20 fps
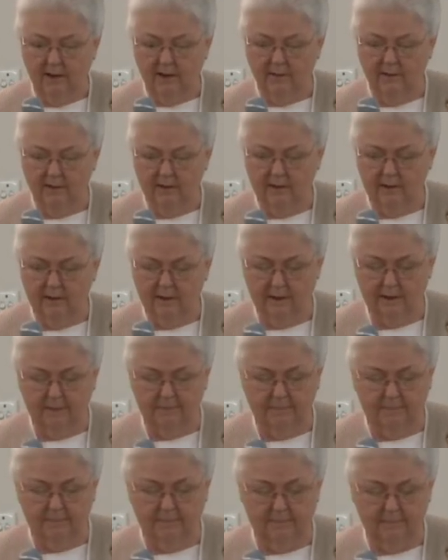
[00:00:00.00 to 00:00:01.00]

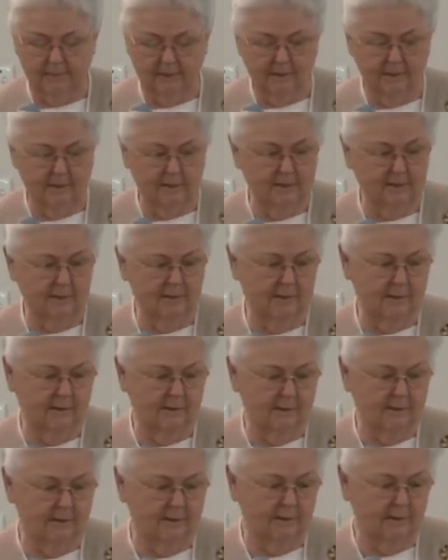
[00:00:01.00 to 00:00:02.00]

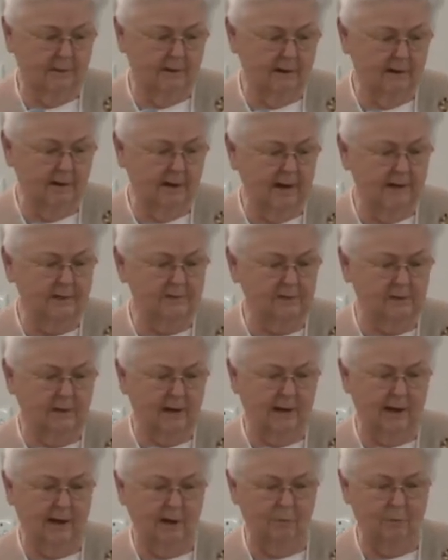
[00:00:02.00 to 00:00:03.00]
The little
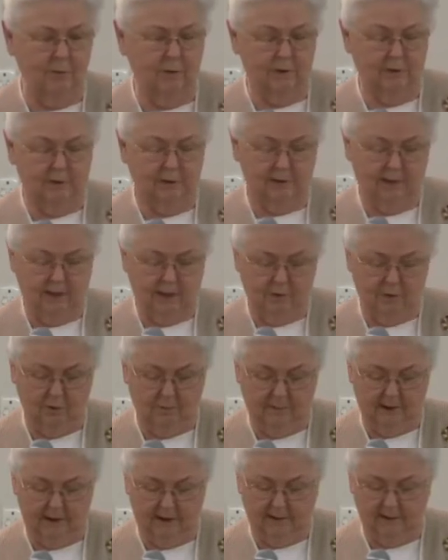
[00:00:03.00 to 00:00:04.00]
incident I wanted to tell you
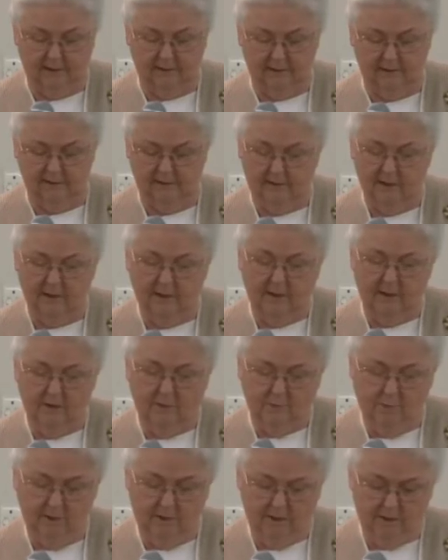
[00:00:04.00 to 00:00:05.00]
about is
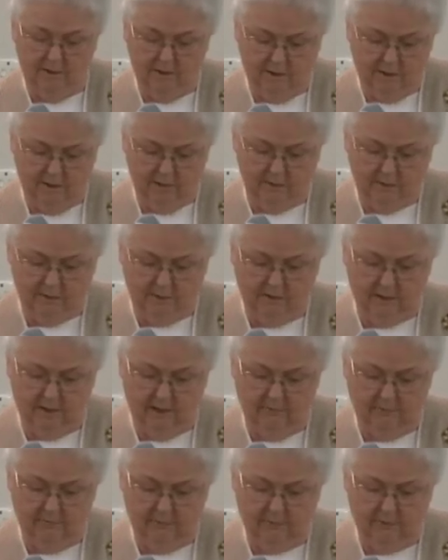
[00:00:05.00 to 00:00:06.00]
one of the largest
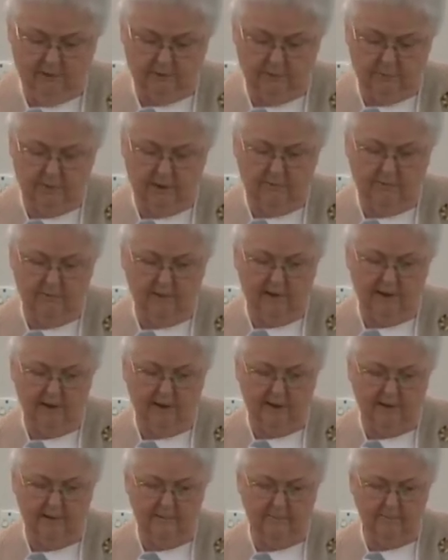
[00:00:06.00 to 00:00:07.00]
conferences we ever
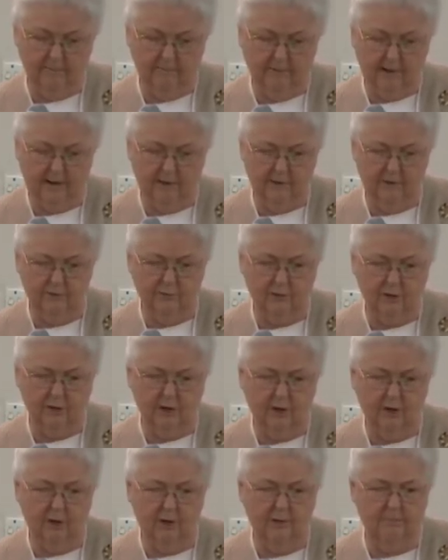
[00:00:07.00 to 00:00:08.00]
had. We used
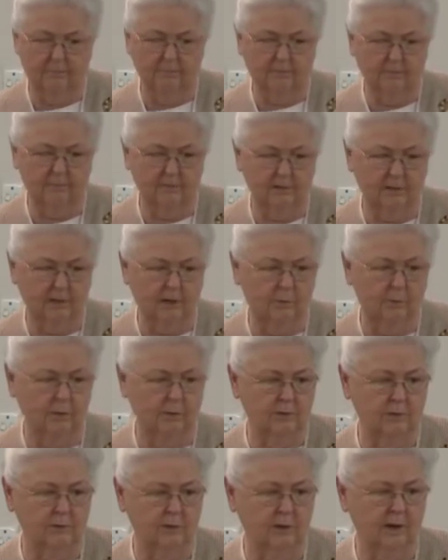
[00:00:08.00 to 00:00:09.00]

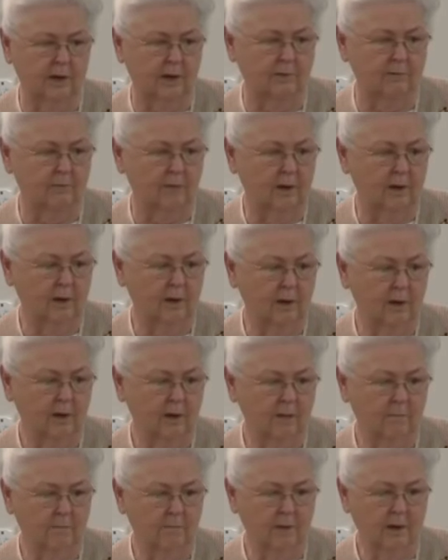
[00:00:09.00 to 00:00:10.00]
to have
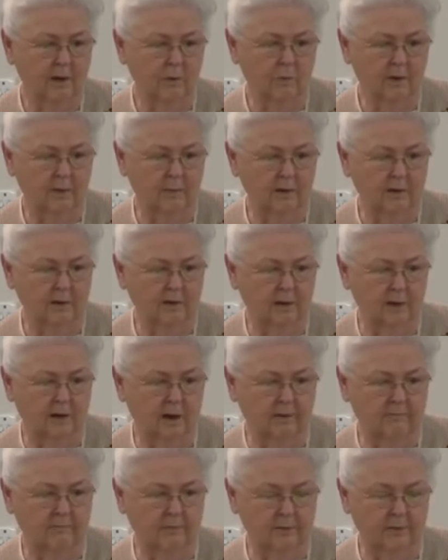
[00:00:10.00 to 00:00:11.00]
big women's
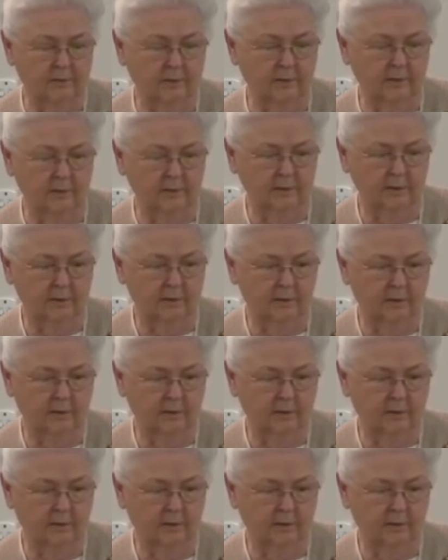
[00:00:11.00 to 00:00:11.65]
conferences.